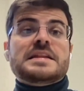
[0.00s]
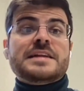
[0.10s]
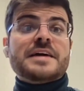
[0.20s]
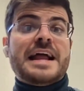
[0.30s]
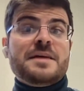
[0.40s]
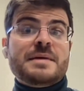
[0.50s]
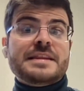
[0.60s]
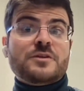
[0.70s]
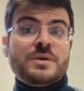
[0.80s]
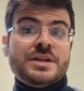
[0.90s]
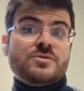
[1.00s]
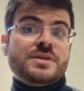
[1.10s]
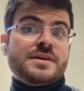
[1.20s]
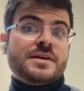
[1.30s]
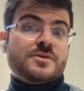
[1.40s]
Another element that we need to
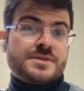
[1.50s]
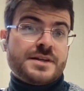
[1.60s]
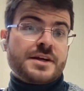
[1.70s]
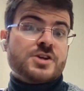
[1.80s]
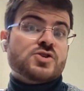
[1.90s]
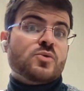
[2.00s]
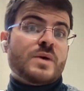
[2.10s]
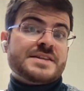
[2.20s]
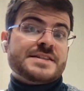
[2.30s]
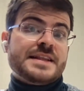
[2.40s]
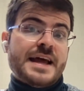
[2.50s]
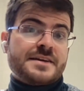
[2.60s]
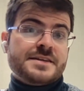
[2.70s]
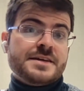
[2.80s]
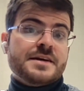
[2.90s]
take in consideration when
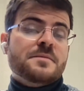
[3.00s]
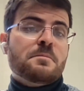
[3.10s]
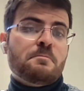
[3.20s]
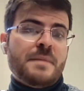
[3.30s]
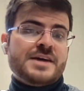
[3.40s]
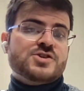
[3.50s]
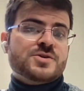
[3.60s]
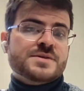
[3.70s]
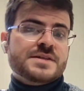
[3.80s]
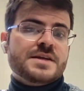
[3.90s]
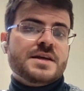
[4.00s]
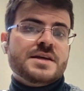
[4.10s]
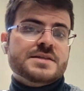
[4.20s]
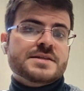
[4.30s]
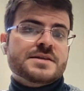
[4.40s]
selecting measures
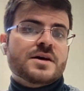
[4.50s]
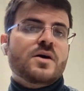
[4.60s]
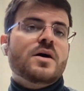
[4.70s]
is